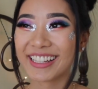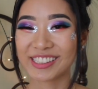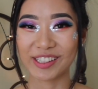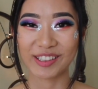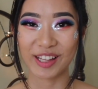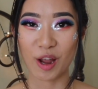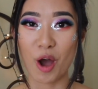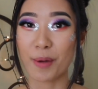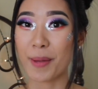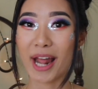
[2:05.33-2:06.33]
So they
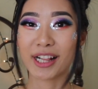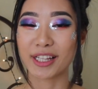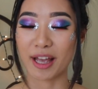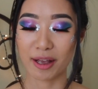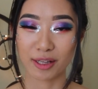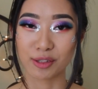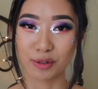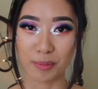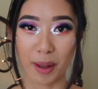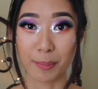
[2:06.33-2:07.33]
automatically
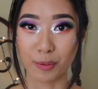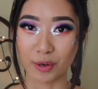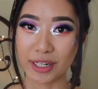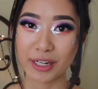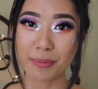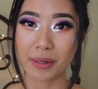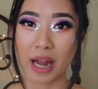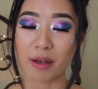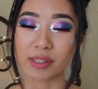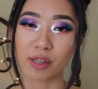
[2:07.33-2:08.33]
assume I'm born here, but
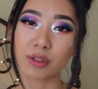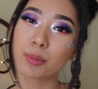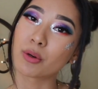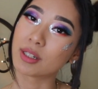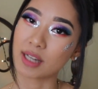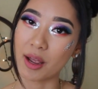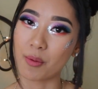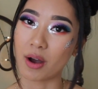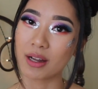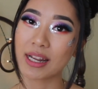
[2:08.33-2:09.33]
I was actually born in
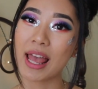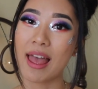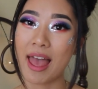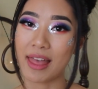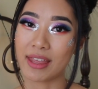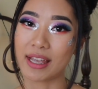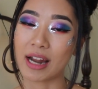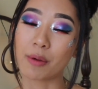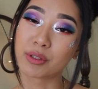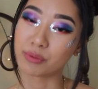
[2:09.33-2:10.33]
Taiwan and then
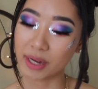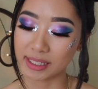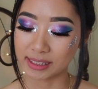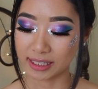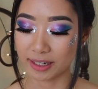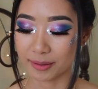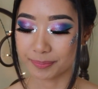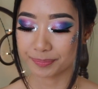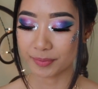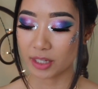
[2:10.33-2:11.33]
I was raised here.
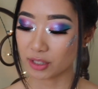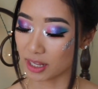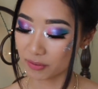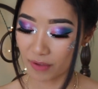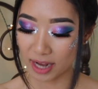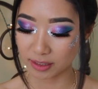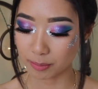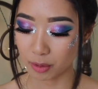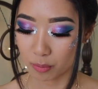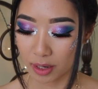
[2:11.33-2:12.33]
So that's fact
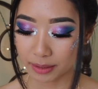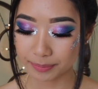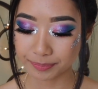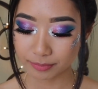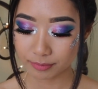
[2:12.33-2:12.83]
number 1.